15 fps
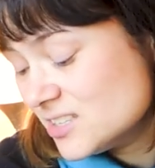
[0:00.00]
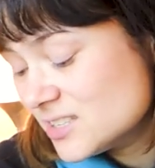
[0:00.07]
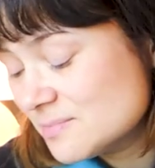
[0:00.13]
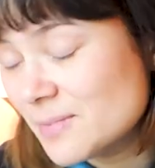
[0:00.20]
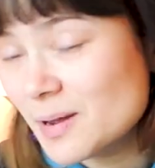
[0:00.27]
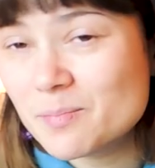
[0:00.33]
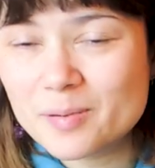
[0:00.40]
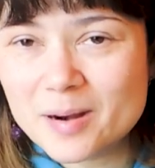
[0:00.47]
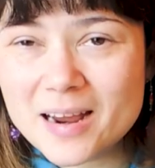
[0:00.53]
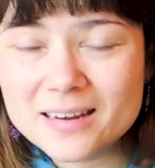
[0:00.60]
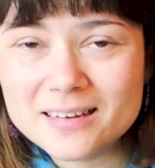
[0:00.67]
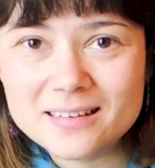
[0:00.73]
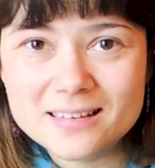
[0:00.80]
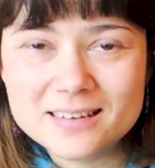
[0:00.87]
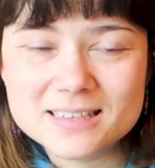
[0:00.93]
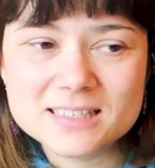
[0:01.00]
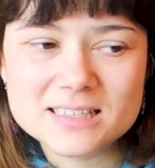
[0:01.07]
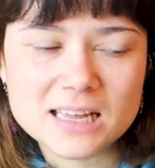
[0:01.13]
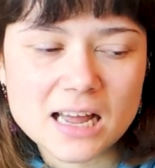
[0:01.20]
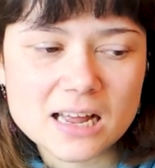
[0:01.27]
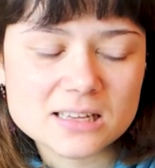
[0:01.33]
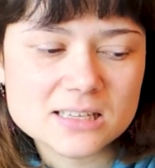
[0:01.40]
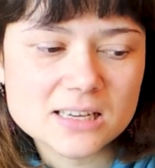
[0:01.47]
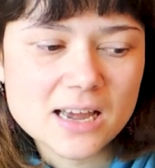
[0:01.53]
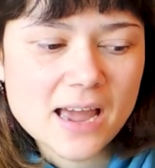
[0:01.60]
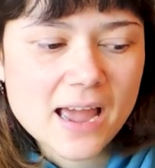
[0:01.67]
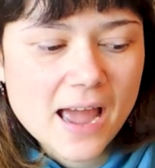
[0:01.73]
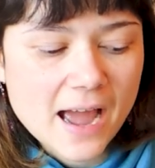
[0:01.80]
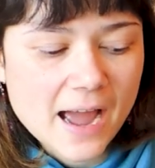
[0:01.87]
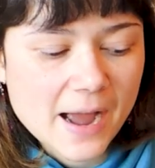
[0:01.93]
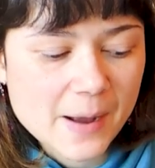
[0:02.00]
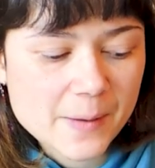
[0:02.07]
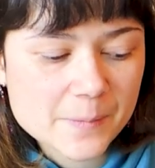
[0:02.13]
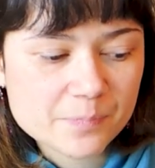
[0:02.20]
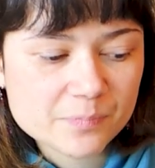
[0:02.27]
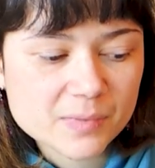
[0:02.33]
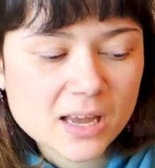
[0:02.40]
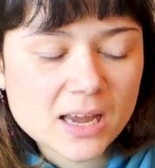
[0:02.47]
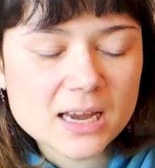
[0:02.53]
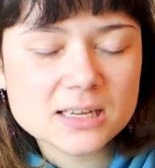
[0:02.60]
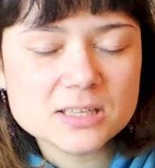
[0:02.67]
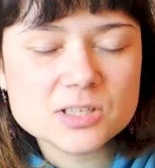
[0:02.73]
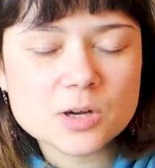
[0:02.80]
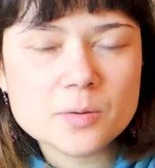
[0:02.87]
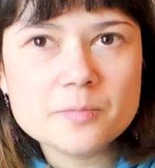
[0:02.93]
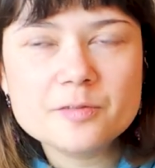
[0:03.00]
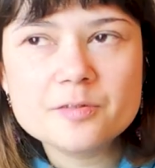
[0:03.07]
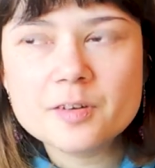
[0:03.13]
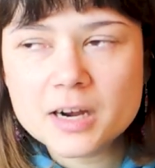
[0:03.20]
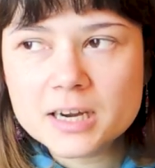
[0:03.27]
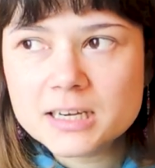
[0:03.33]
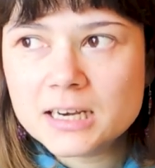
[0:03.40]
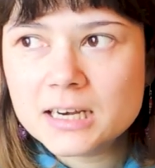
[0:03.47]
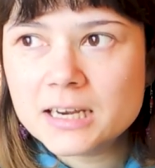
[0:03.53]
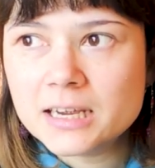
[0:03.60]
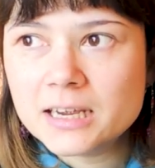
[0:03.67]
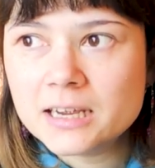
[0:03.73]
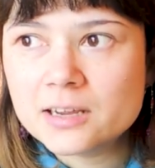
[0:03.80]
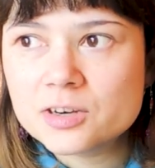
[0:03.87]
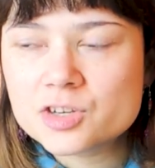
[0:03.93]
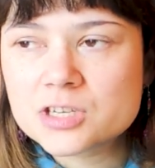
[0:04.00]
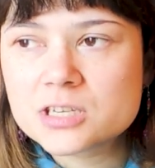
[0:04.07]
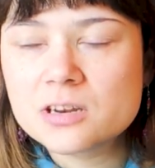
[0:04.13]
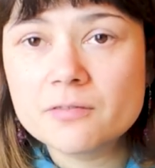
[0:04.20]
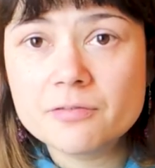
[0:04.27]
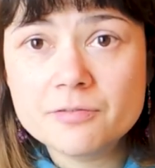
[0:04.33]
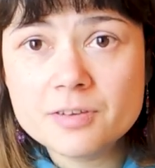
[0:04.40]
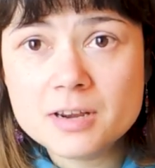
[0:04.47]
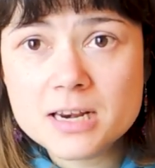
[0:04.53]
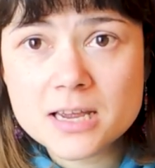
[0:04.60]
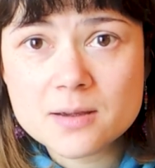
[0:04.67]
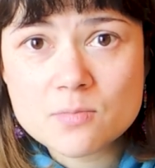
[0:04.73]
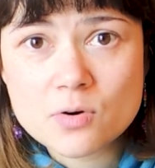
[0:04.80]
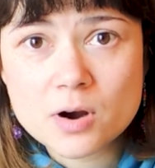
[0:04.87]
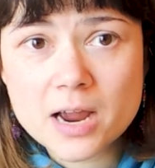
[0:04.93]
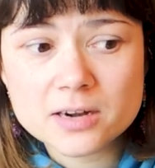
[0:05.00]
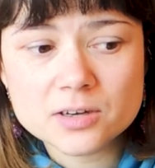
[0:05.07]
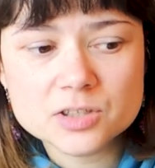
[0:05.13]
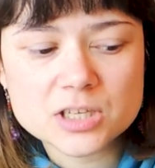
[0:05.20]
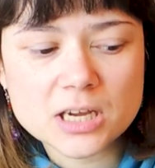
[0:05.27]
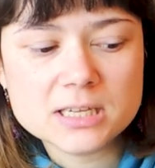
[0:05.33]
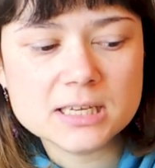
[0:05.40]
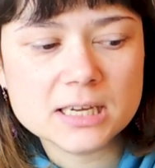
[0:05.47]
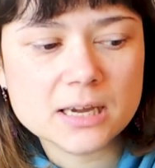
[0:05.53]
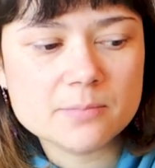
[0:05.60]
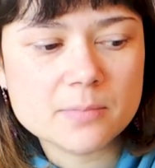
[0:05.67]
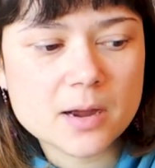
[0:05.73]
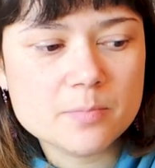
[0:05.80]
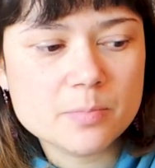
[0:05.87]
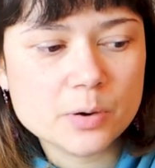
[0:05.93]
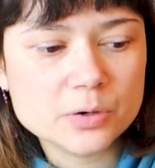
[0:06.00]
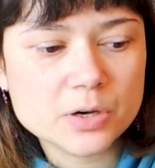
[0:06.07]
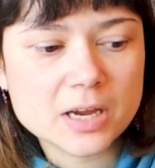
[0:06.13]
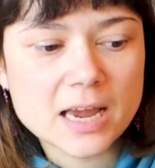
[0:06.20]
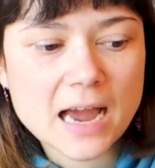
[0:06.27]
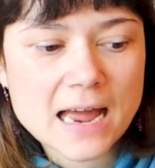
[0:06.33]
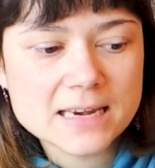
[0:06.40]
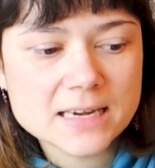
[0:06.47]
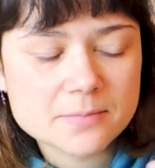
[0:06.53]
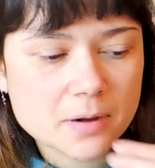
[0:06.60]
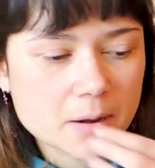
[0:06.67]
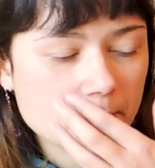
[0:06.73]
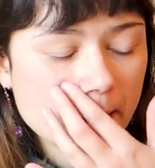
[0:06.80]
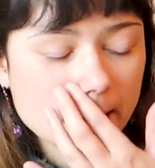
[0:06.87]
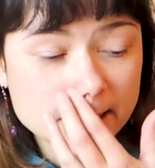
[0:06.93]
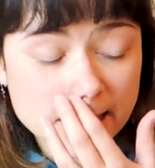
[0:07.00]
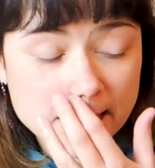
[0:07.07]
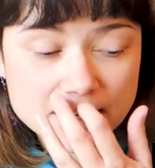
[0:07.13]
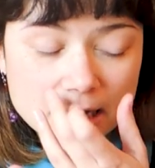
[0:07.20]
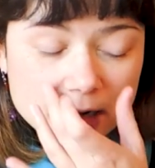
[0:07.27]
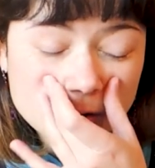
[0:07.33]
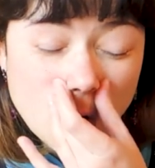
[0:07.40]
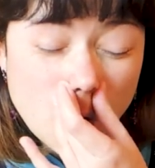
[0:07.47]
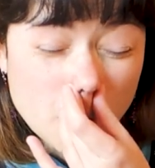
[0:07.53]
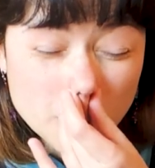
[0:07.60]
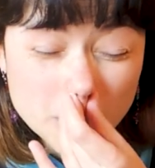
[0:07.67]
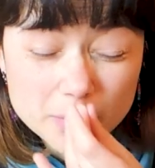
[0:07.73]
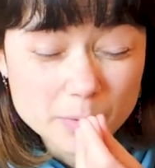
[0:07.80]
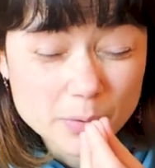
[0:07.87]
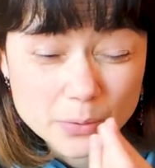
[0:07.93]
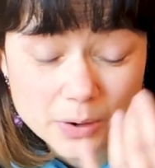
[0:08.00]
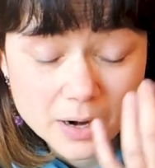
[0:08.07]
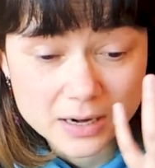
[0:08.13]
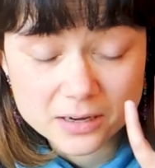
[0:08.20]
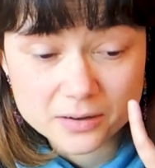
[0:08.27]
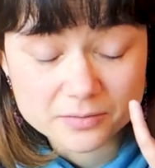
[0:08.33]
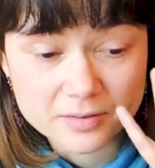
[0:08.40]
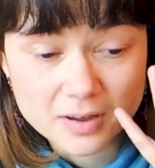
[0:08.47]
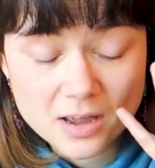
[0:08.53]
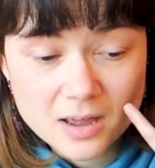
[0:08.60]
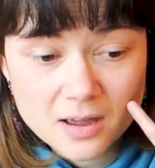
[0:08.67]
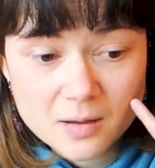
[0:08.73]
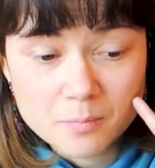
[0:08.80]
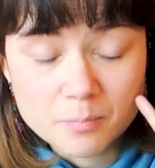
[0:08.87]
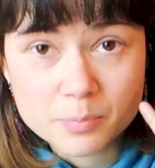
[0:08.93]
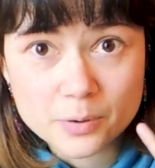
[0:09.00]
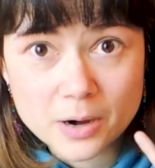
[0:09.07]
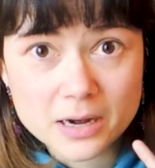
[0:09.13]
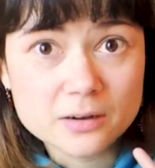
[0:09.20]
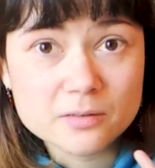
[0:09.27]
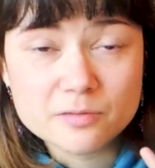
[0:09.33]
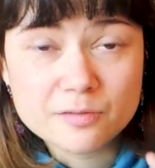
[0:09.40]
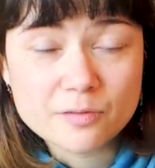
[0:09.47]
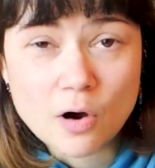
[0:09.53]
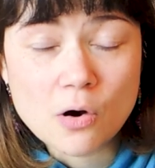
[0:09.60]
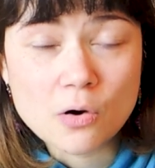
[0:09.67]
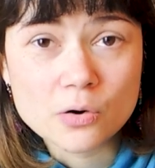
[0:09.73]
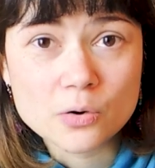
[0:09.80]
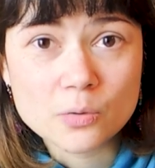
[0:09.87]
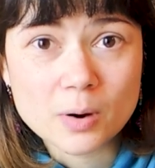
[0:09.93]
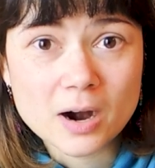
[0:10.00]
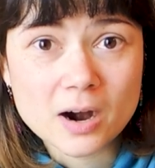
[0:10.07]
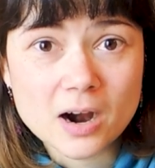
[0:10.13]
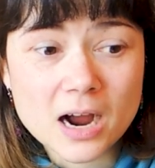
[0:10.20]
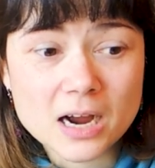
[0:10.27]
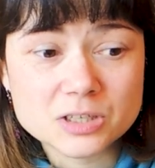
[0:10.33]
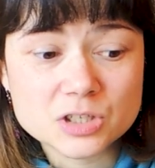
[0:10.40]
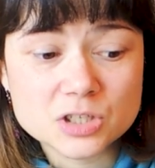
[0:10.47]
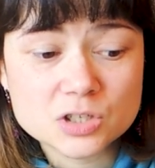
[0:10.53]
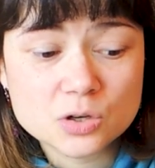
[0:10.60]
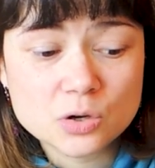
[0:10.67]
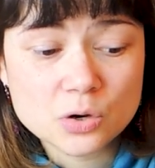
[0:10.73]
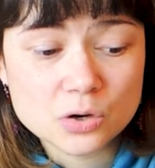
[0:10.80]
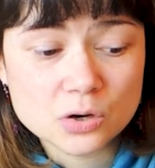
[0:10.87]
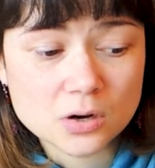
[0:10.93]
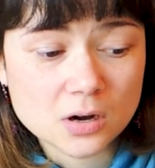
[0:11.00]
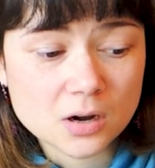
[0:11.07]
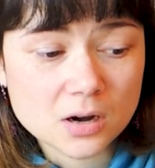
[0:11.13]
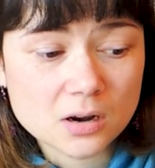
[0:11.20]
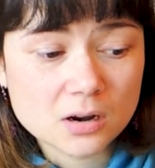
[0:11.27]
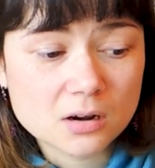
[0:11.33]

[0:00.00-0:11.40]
just my brain does that. Um, and so I'm finally just feeling more energetic in my body and in my mind. I had like horrible kind of brain fog where I just couldn't